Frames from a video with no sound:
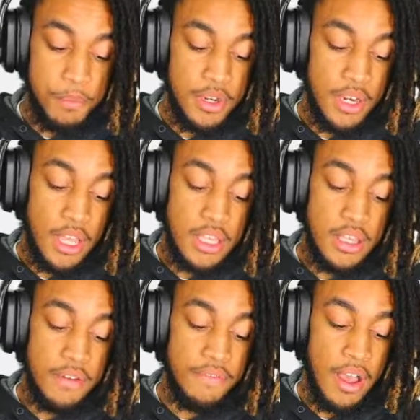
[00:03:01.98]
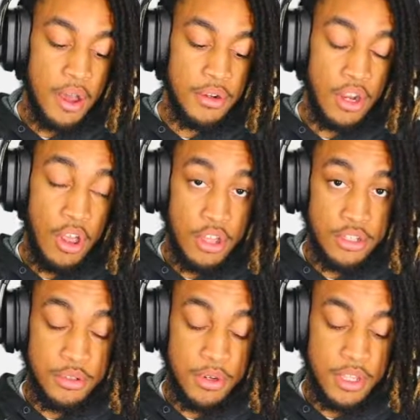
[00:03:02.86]
But Nike filed a
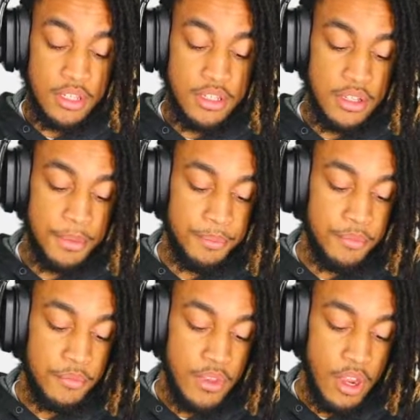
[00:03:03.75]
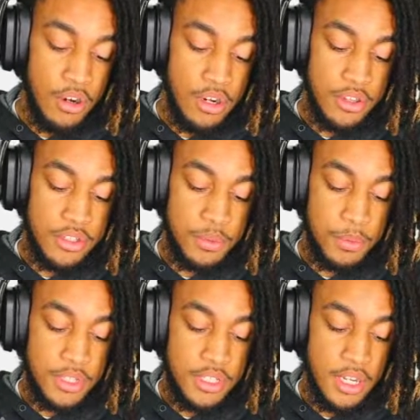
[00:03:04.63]
lawsuit against them earlier this
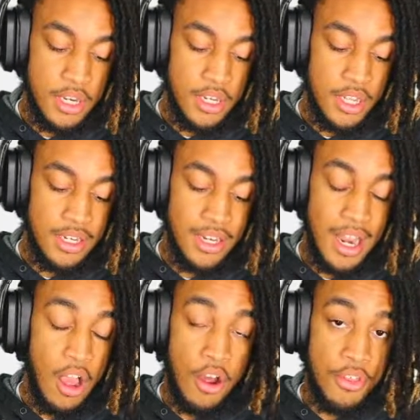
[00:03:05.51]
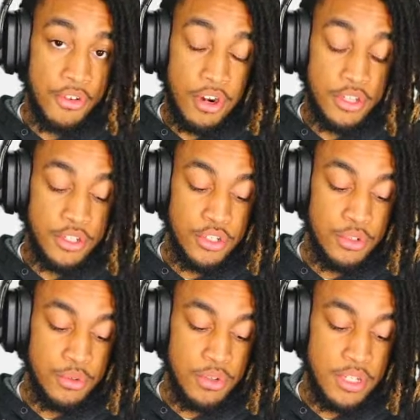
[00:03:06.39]
week, stating that it did not authorize the
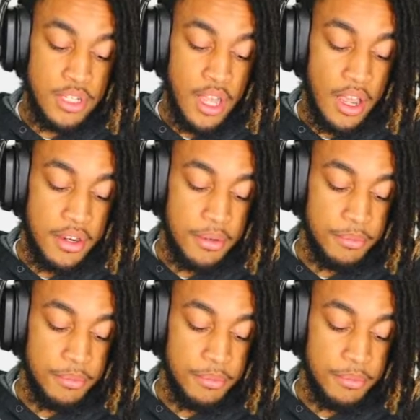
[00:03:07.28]
shoes or design.